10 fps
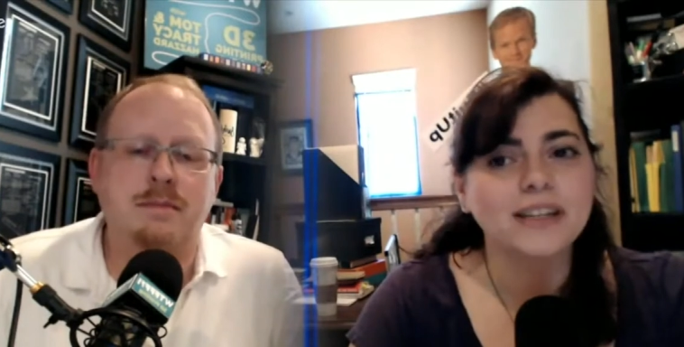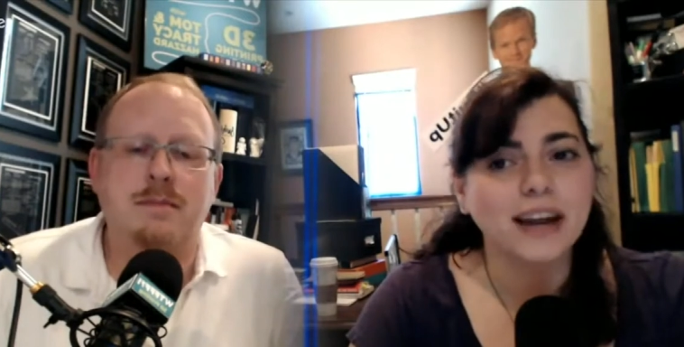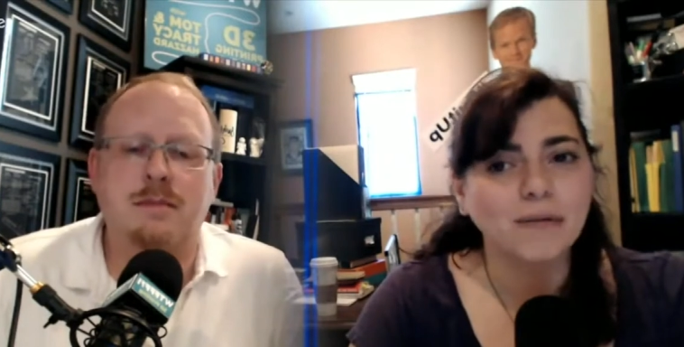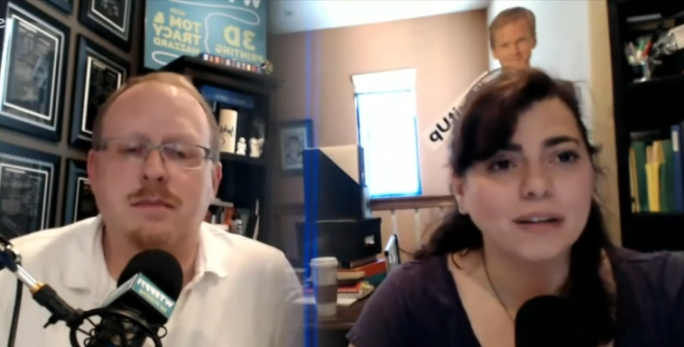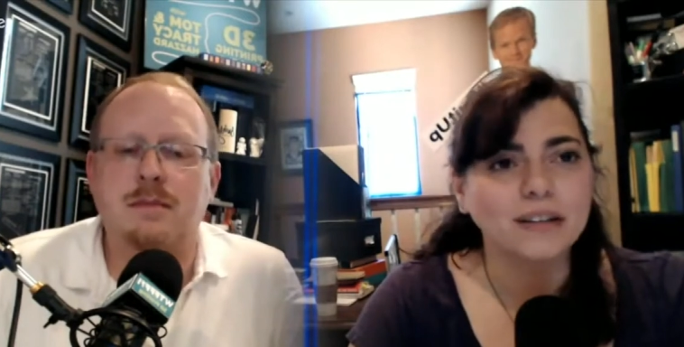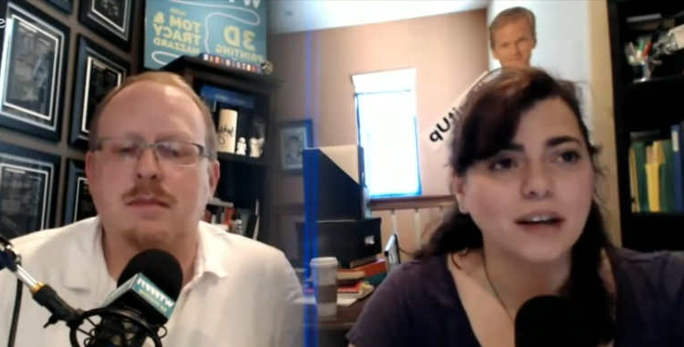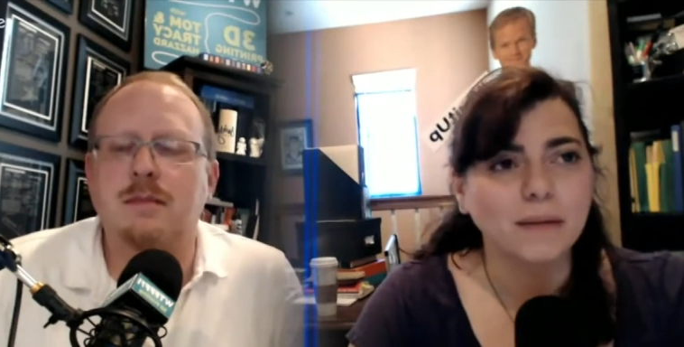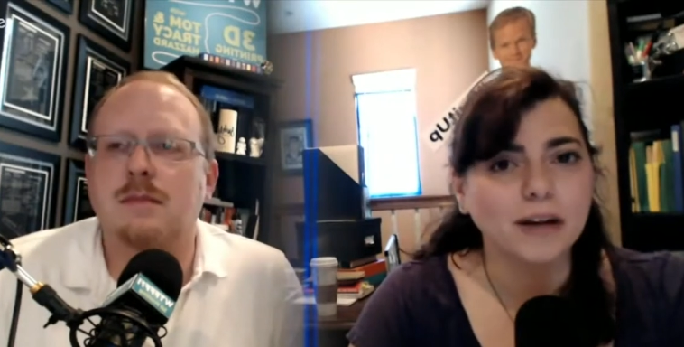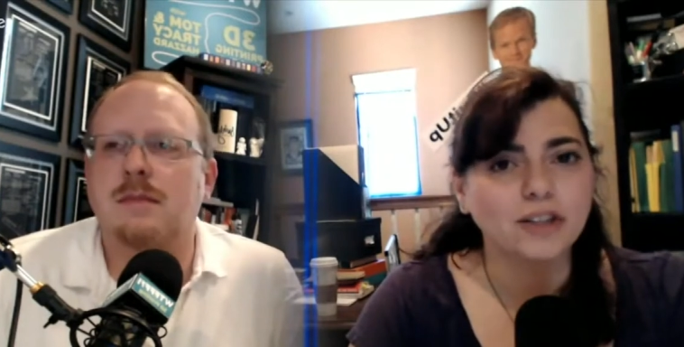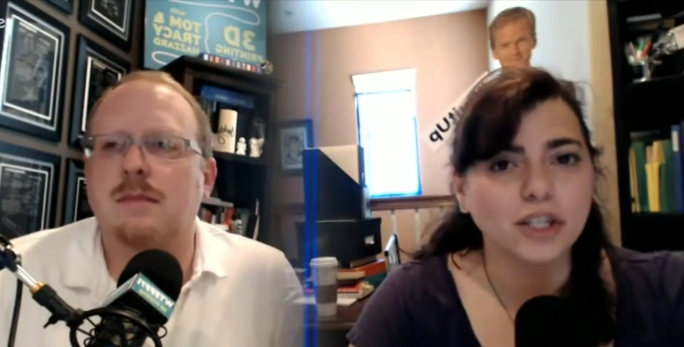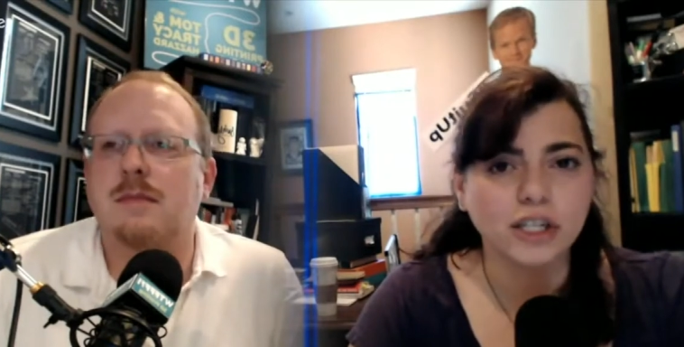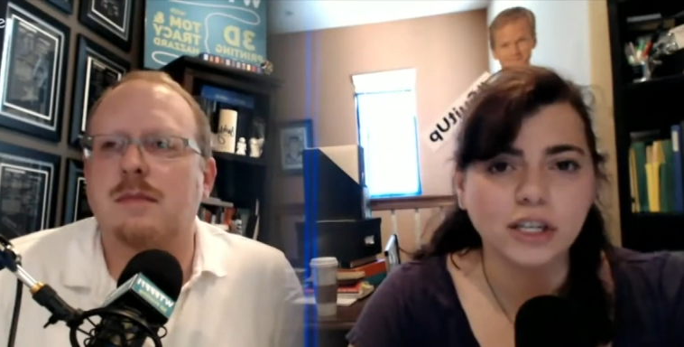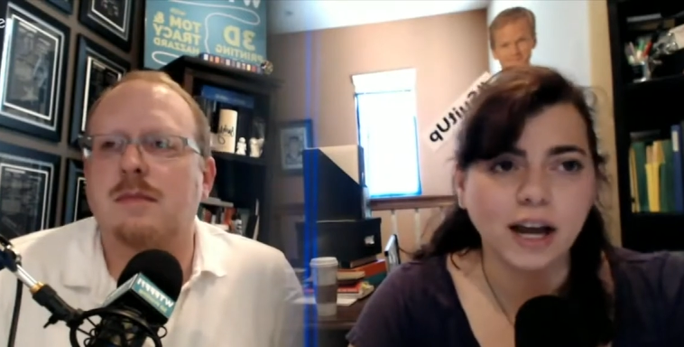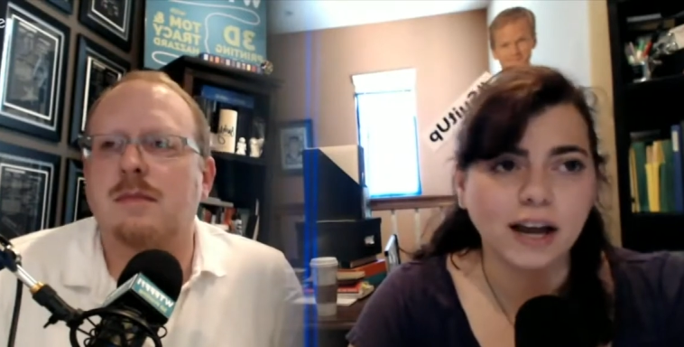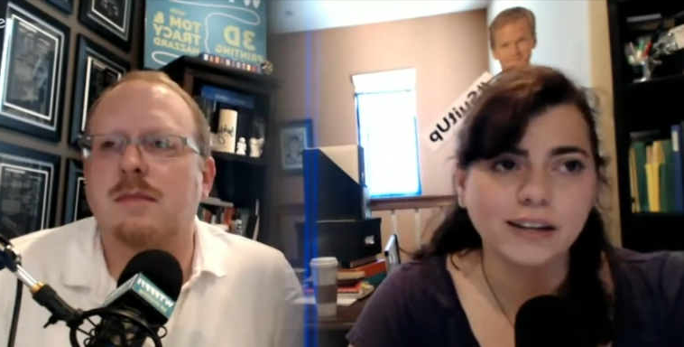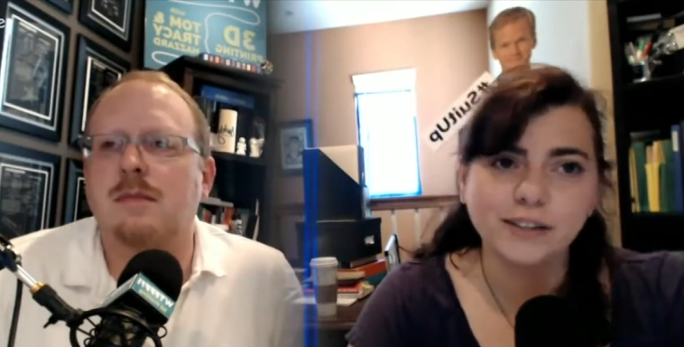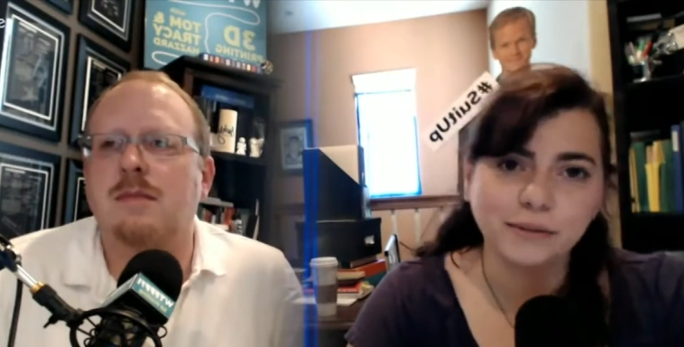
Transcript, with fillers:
Speaker 1: today we're going to talk about, should I